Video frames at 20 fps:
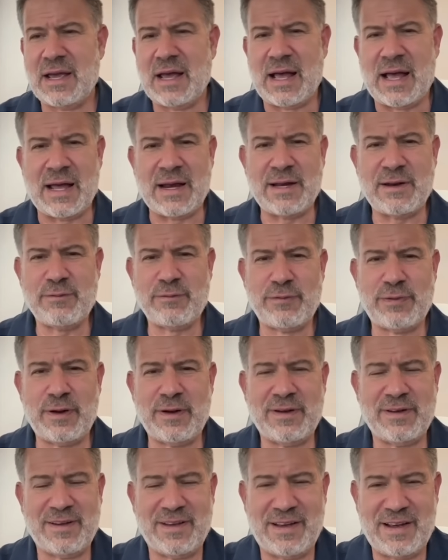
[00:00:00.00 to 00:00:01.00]
I didn't
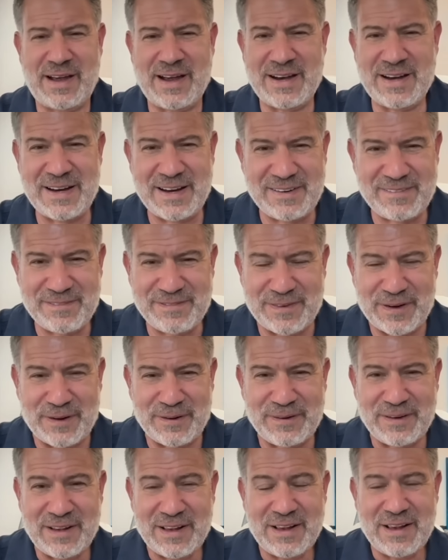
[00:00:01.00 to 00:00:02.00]

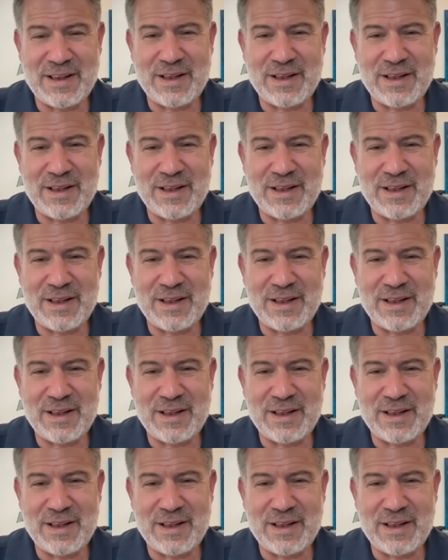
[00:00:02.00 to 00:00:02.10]
vote